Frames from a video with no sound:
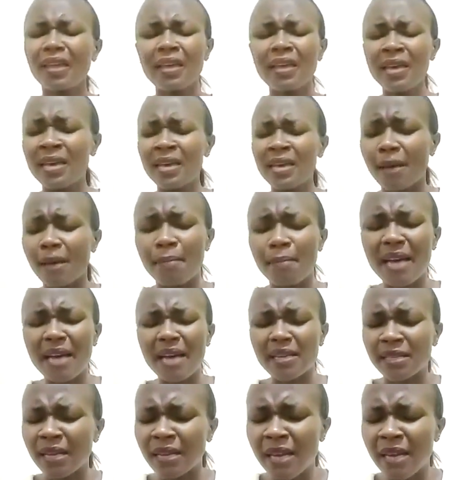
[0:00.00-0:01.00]
In the
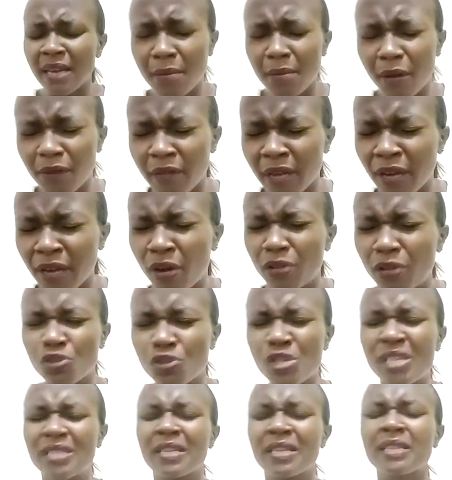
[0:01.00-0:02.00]
mighty name of the Lord
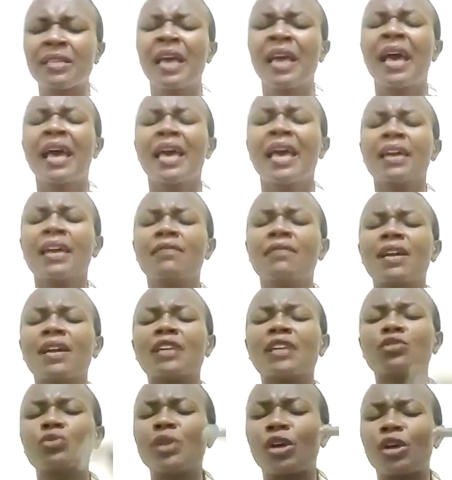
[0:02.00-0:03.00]
Jesus, even
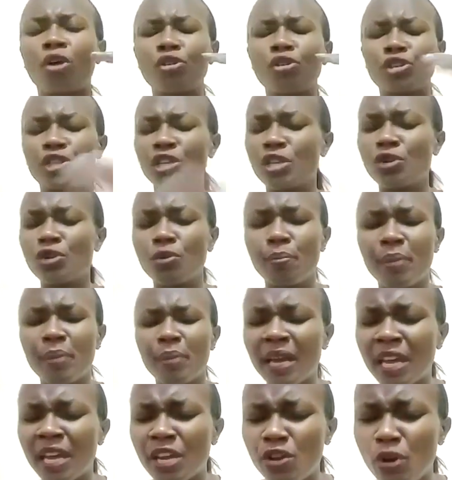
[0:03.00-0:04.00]
as we continue
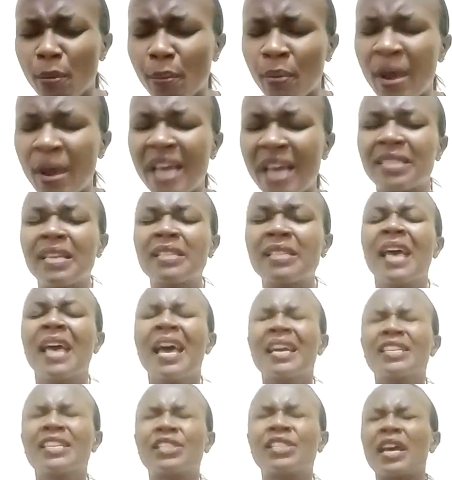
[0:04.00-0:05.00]
being in your
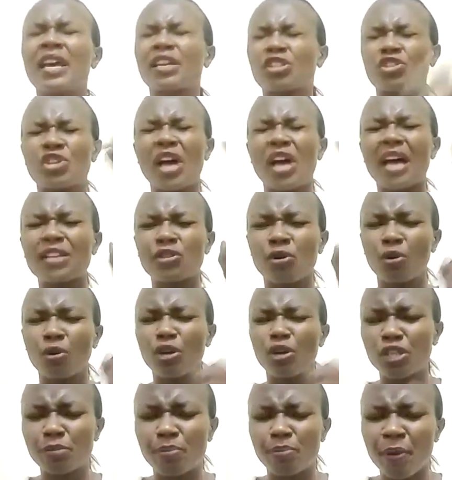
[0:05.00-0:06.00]
presence, take charge,
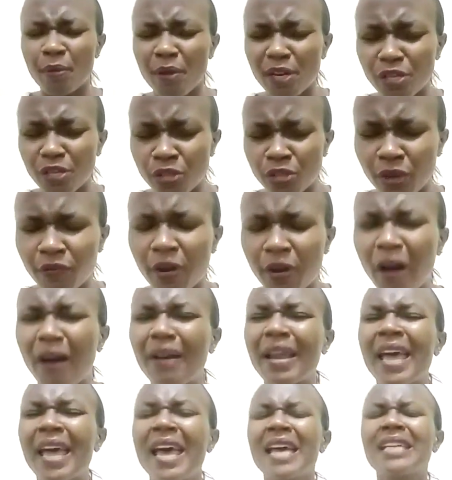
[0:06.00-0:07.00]
Holy Spirit of
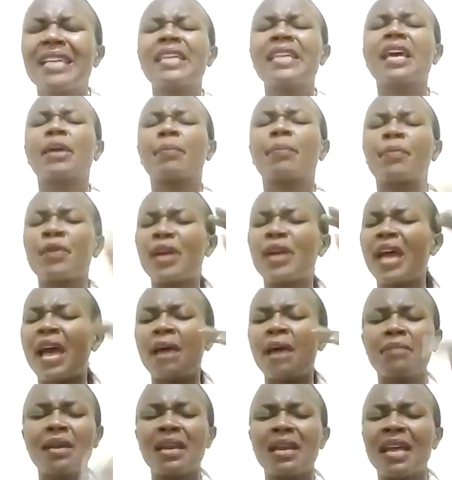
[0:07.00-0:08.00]
God. Take
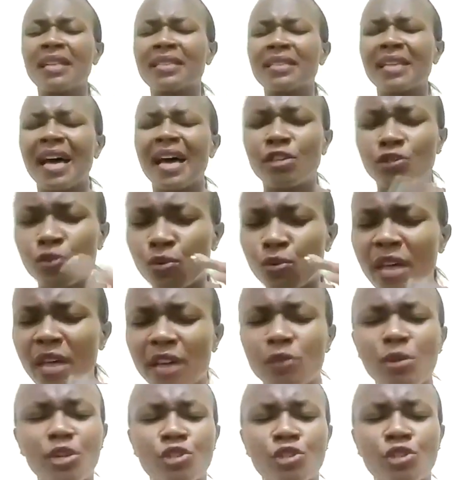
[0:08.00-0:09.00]
preeminence and do
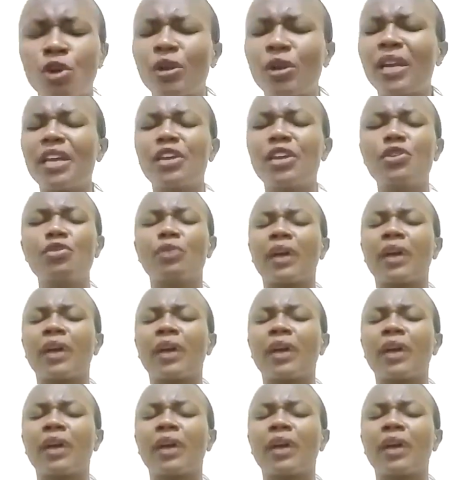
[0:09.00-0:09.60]
that which only you